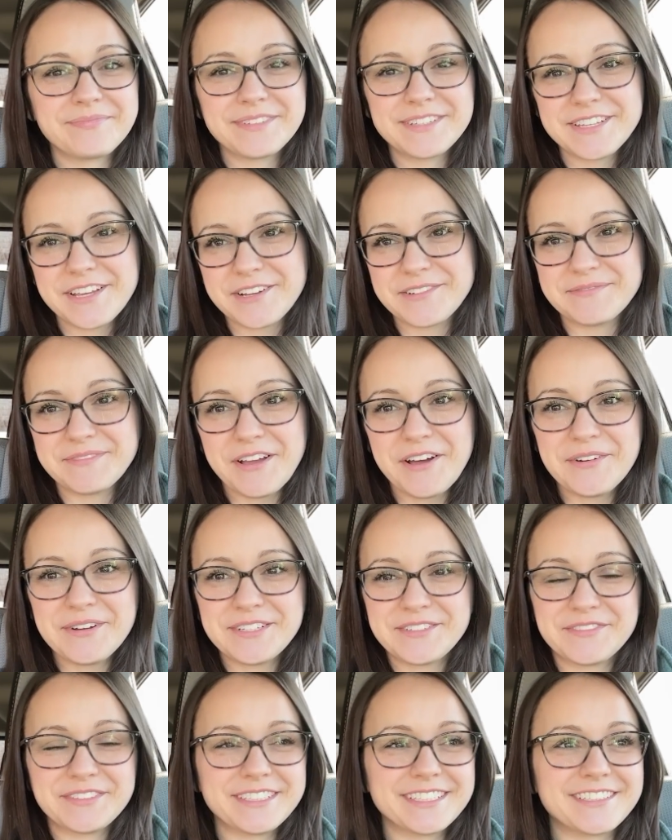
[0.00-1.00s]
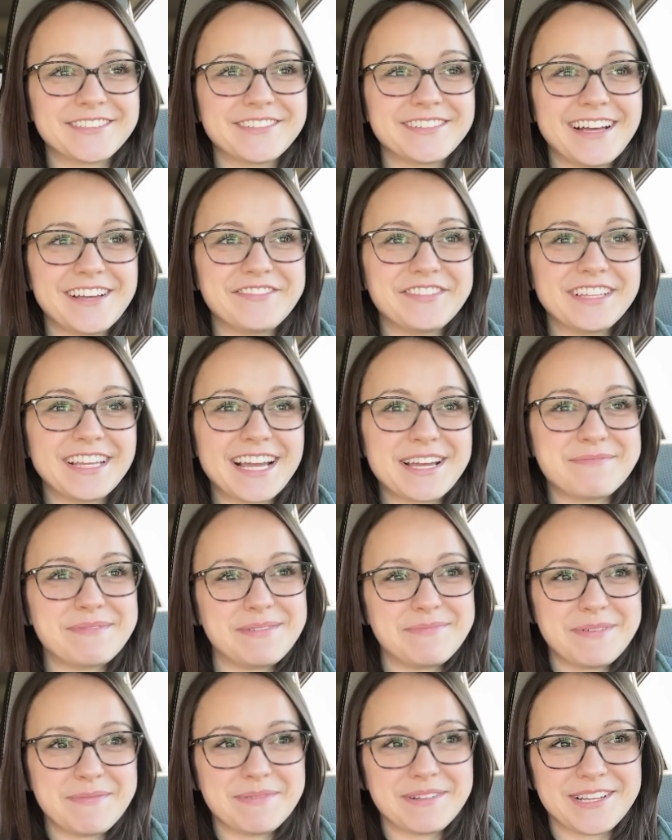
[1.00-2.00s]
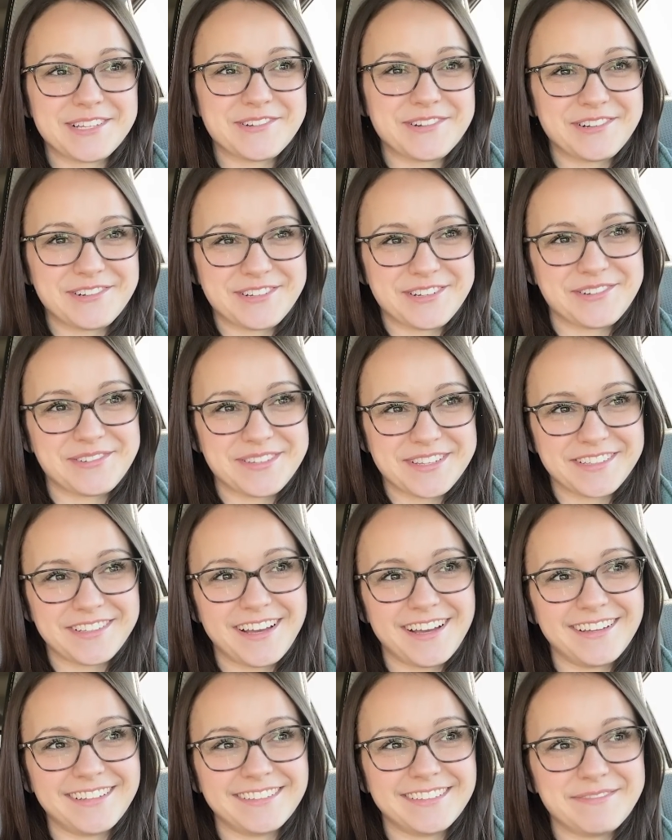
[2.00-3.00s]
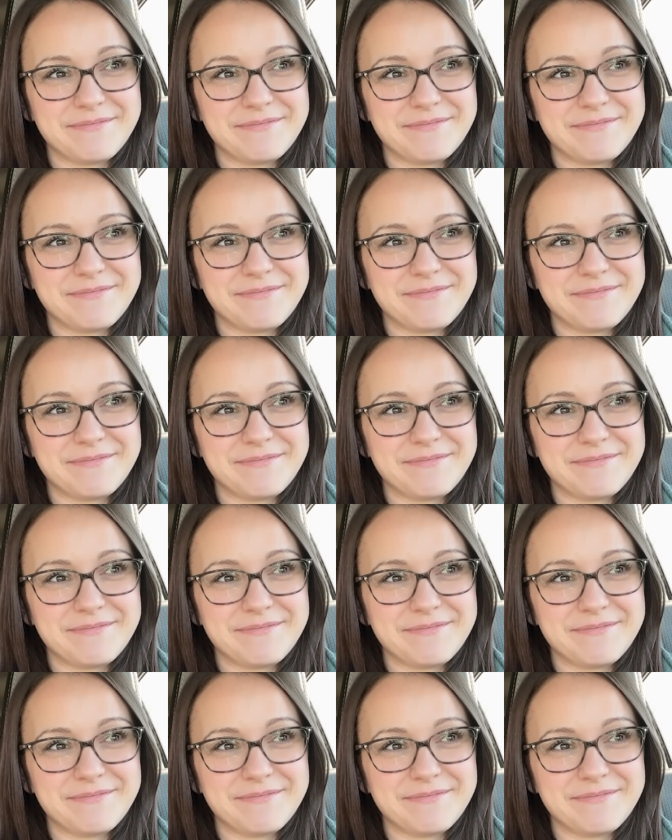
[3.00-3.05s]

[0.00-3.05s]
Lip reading: So always really cool. I feel like I meet people at Trader Joe's a lot.